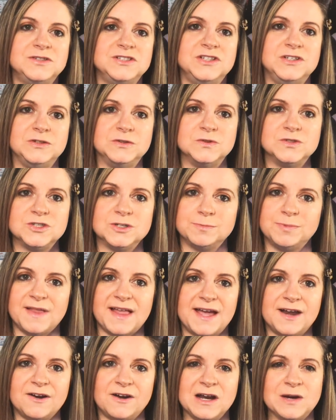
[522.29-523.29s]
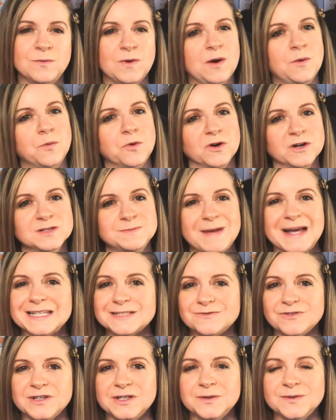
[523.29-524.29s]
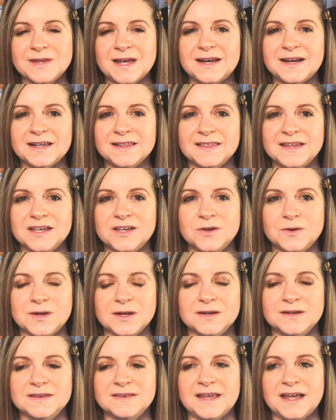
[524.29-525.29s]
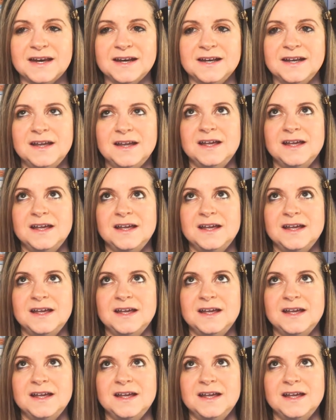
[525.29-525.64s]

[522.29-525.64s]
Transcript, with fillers: to use your planner and what works best for you, then I think you can, then